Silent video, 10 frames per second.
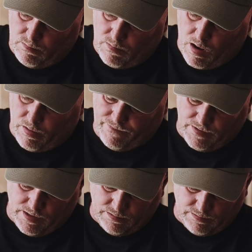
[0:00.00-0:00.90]
all of
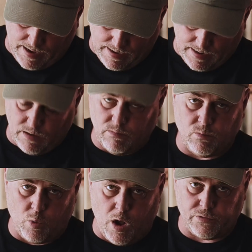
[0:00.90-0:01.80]
this, and it
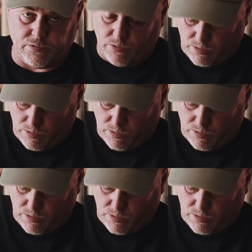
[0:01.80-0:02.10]
will also